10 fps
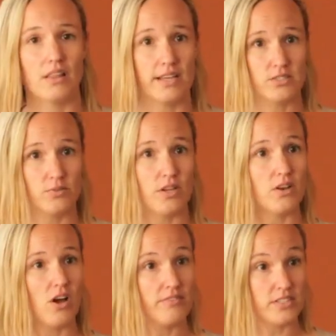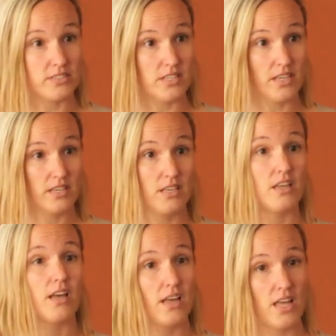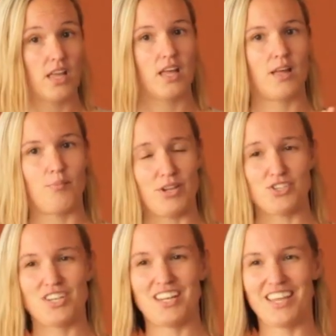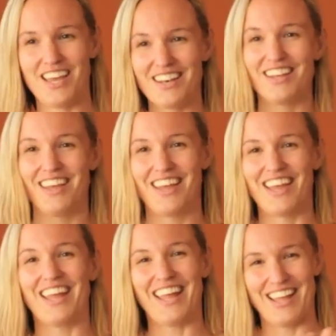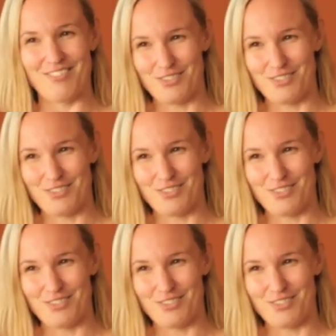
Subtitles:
Last one, obviously, mention you again.